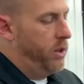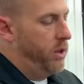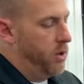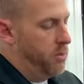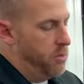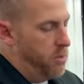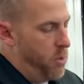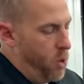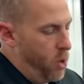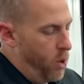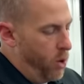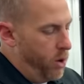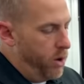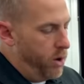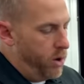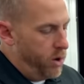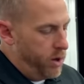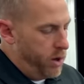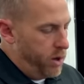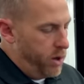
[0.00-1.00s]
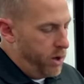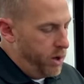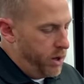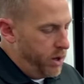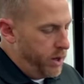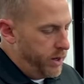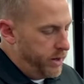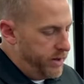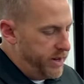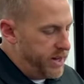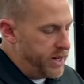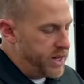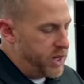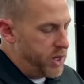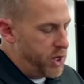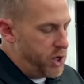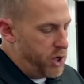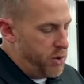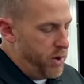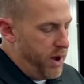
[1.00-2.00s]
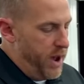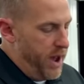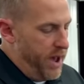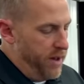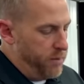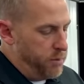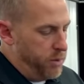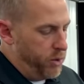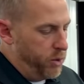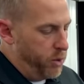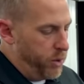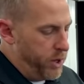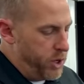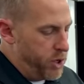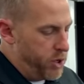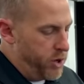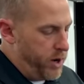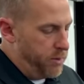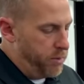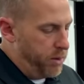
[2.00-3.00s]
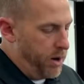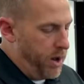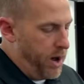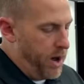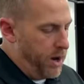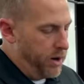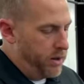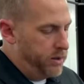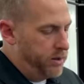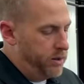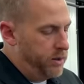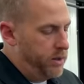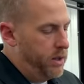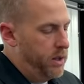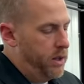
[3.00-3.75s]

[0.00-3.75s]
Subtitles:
The more distance you have between tread blocks,